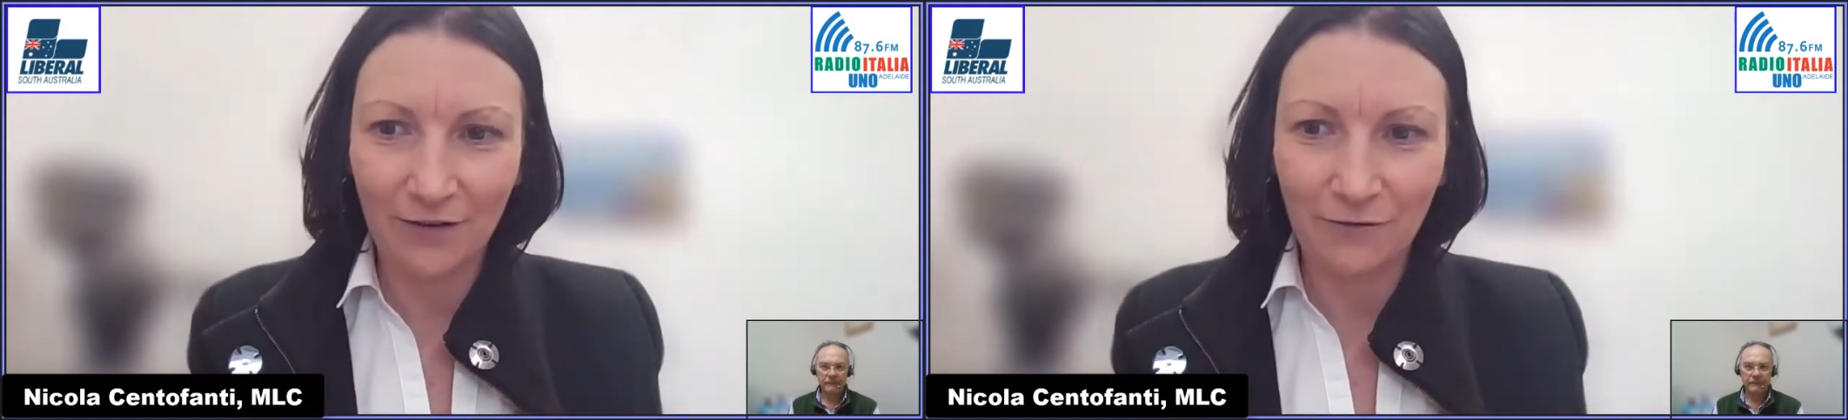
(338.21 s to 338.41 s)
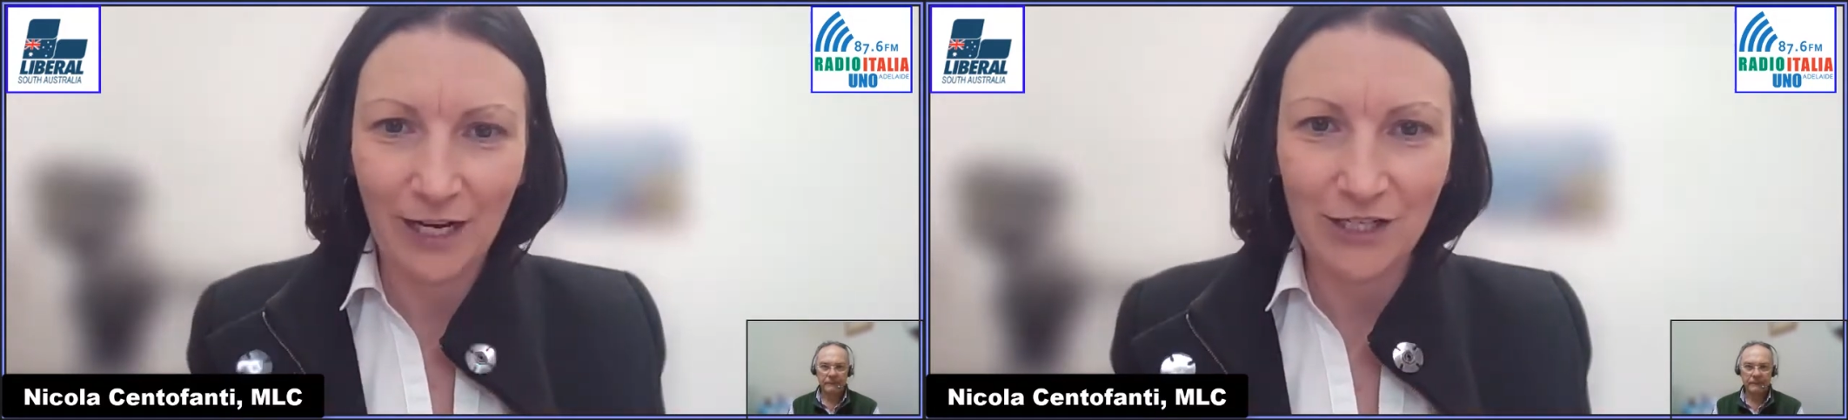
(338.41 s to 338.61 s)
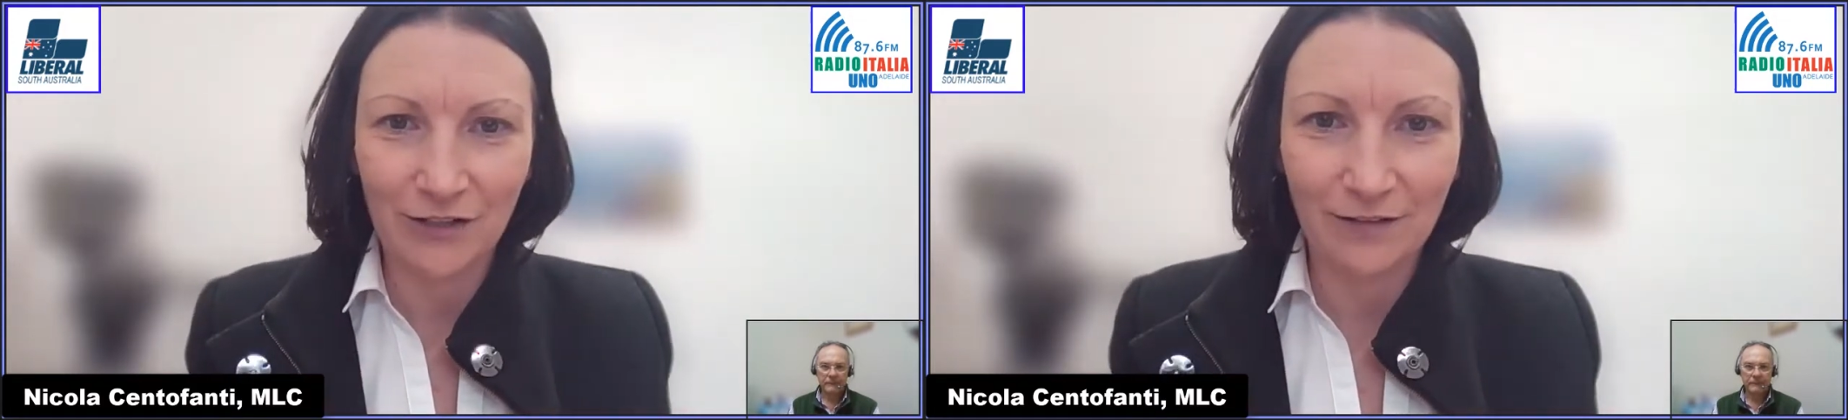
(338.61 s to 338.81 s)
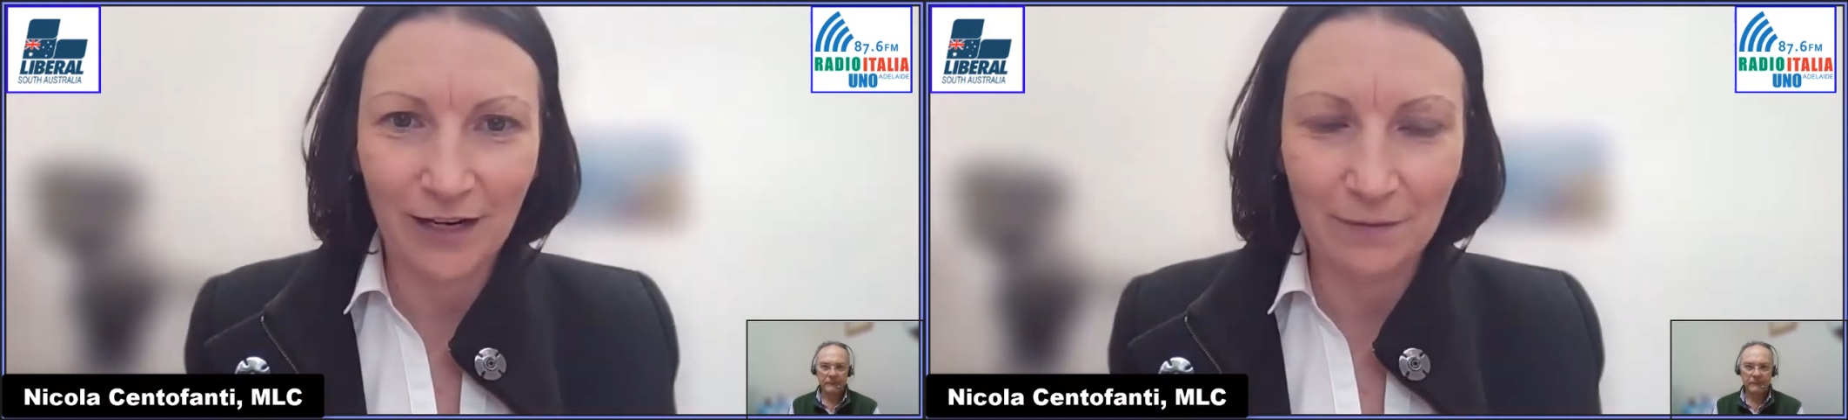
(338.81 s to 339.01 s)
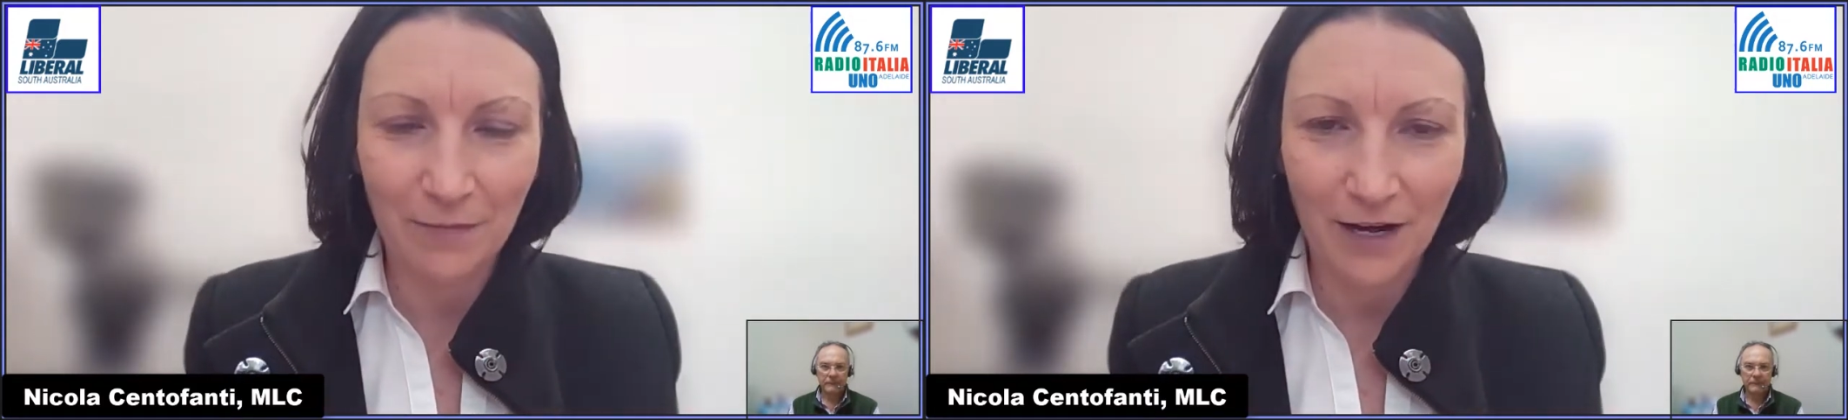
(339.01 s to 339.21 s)
for election
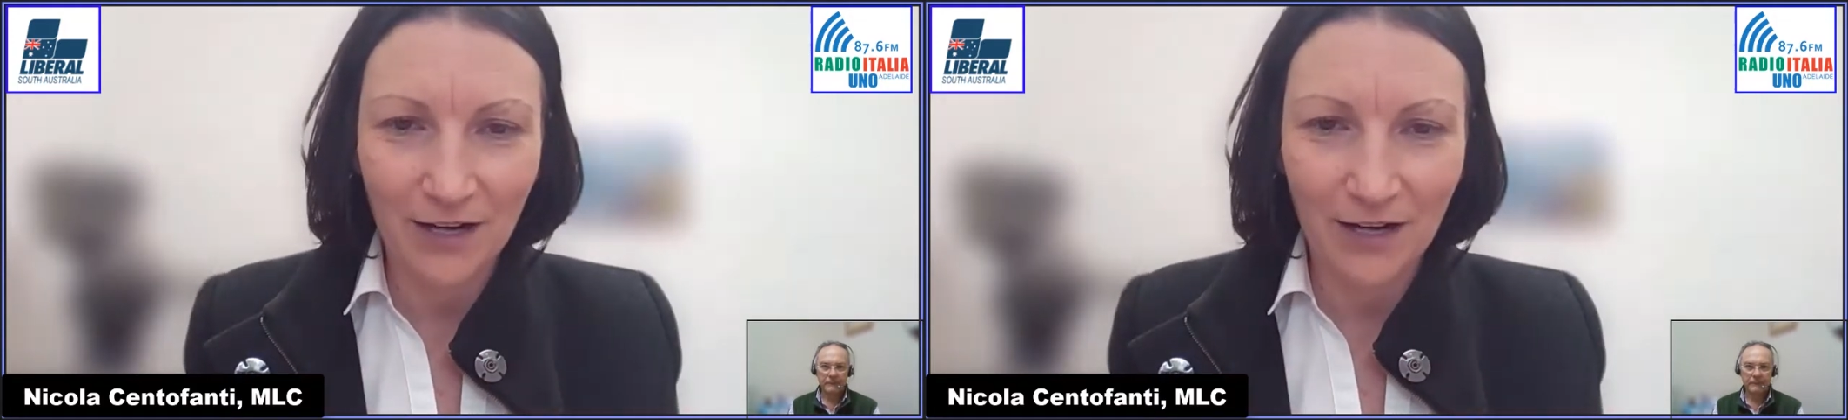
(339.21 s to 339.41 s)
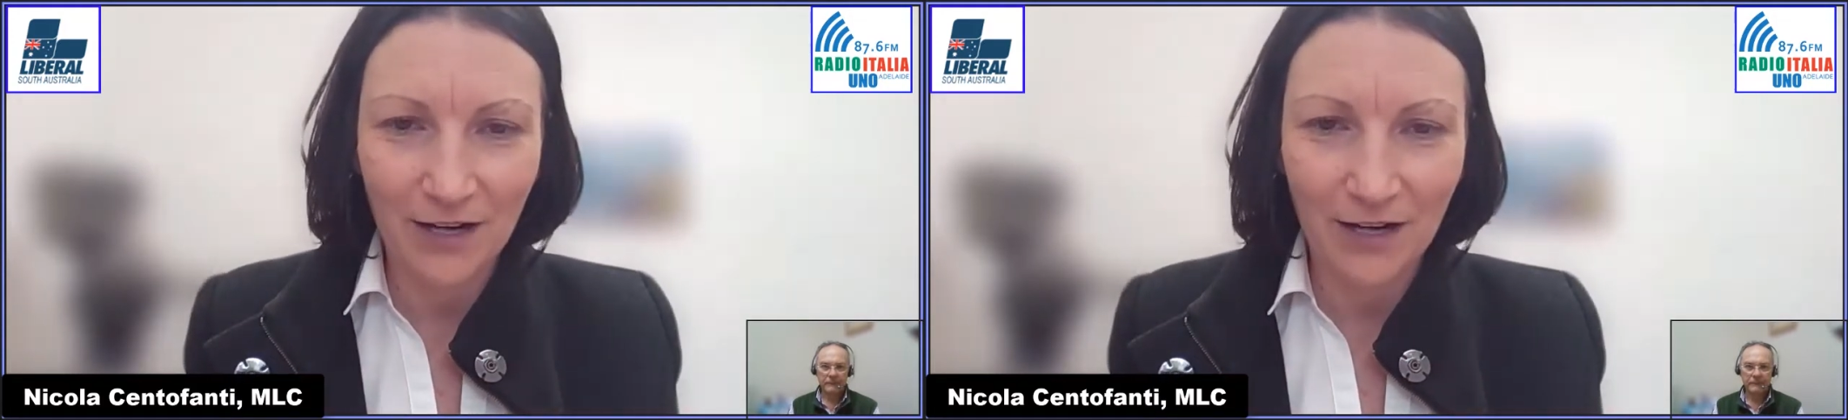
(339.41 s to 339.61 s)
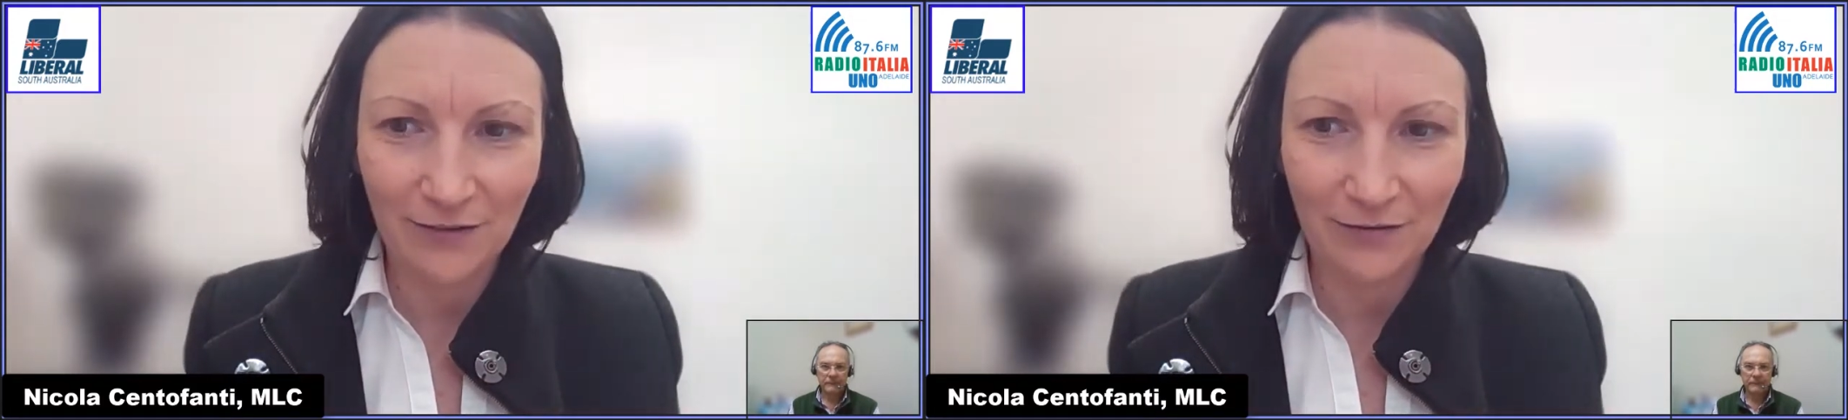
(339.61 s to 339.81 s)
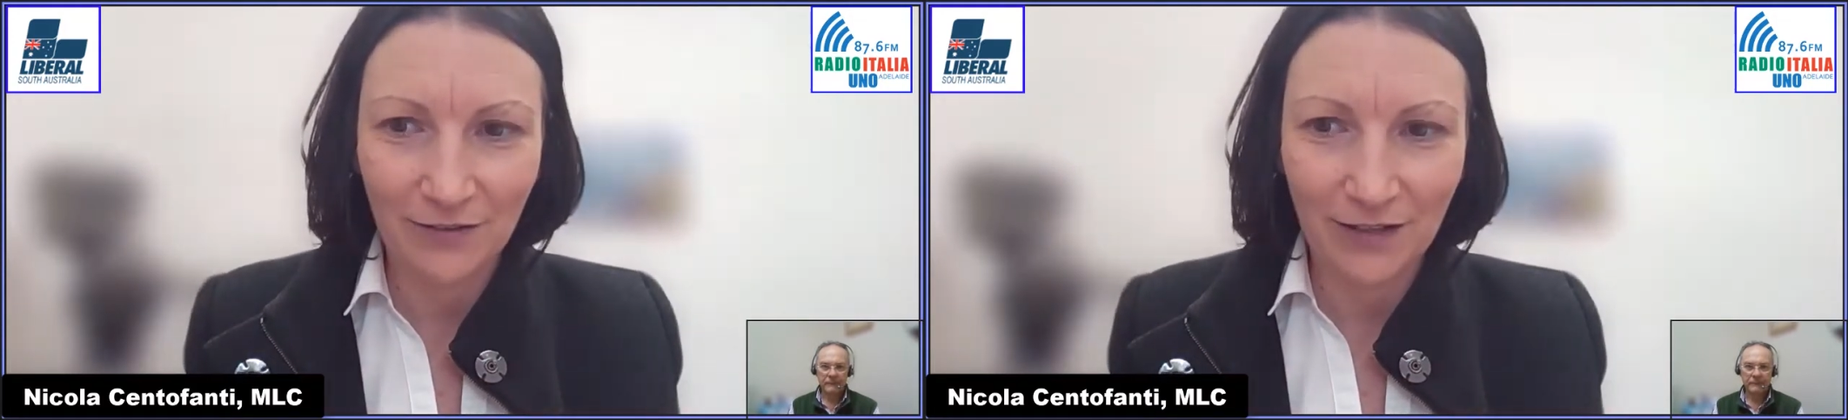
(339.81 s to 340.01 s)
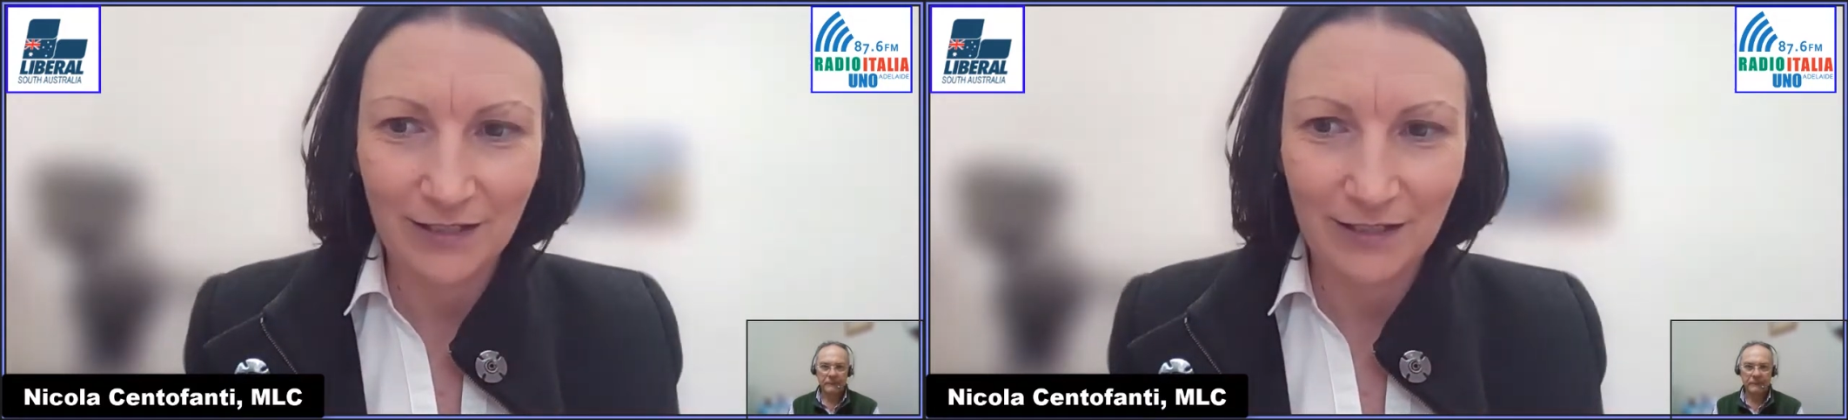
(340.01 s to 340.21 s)
in March 19th
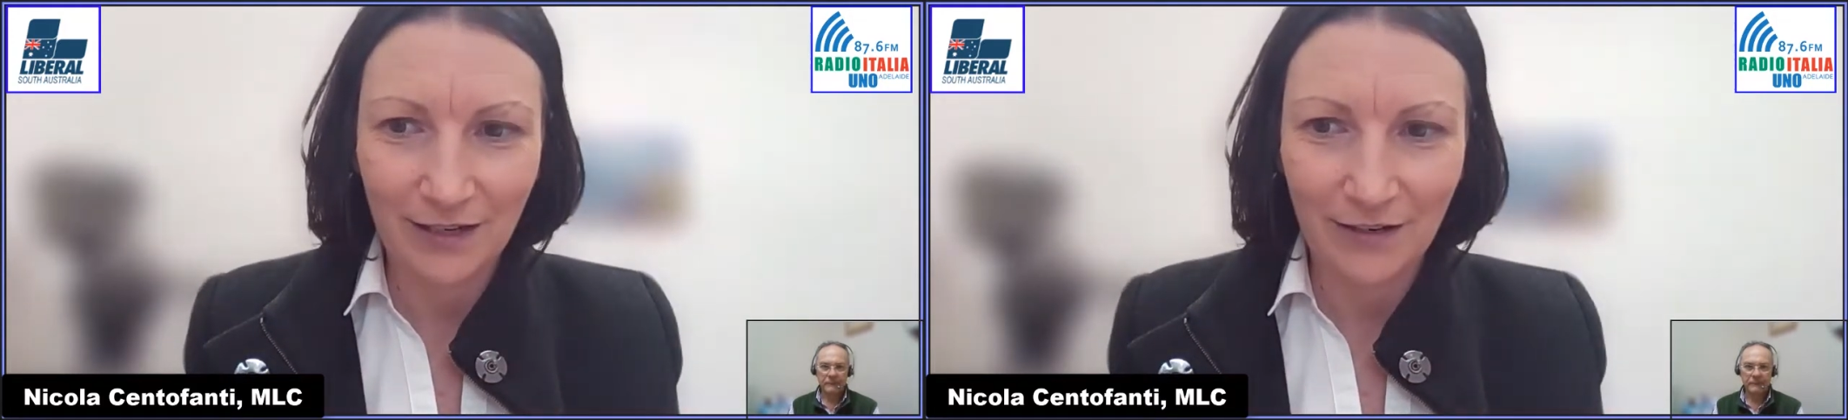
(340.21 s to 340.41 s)
of this year,